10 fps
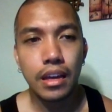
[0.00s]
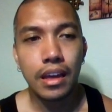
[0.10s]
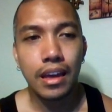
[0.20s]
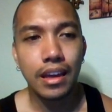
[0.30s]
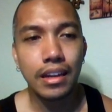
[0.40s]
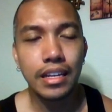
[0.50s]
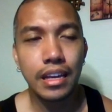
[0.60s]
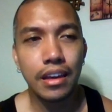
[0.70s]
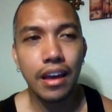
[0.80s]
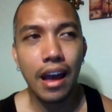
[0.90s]
and
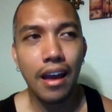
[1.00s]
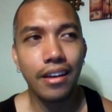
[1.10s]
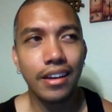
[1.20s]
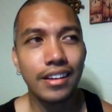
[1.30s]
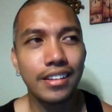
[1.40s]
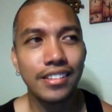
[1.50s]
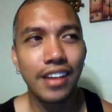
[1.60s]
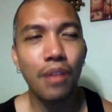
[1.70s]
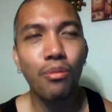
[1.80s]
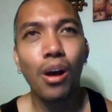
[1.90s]

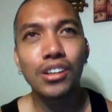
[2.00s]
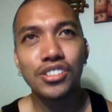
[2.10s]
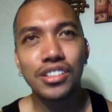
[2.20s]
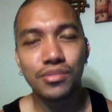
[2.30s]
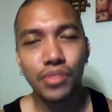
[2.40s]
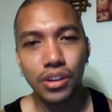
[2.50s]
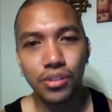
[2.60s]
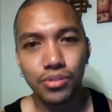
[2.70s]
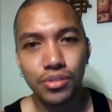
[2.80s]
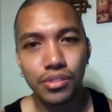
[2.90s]
I watched his
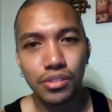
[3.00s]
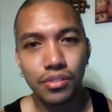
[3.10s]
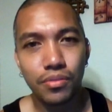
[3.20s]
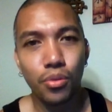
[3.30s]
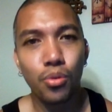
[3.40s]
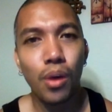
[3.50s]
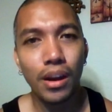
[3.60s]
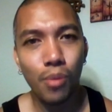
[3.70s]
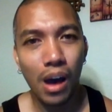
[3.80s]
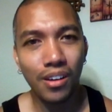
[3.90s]
videos for
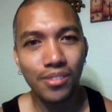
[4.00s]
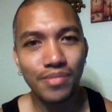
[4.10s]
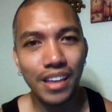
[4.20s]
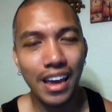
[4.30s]
quite a while,